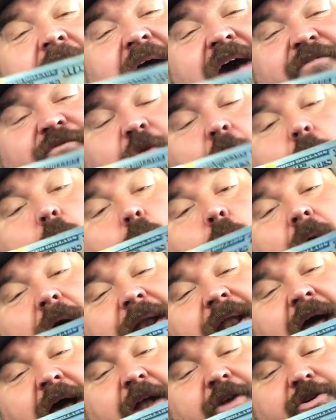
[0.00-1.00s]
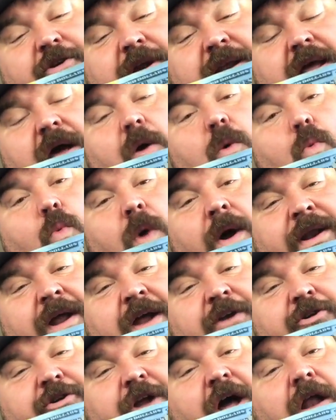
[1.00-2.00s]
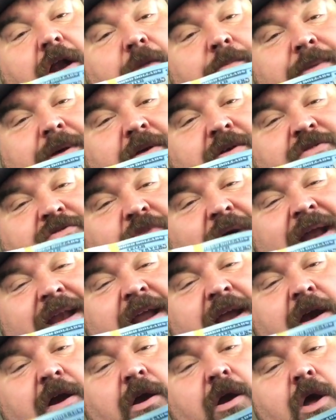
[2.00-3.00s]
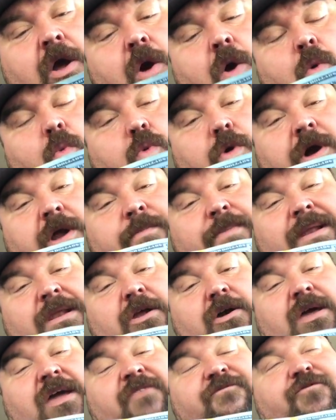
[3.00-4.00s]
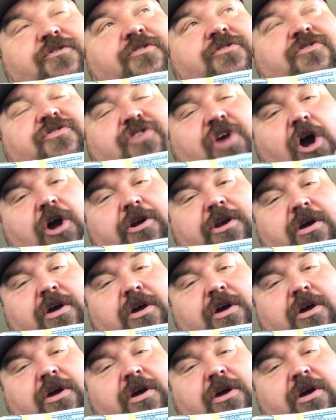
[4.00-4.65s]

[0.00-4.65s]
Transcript: have 100 $100 bills right here. We're going to be looking for star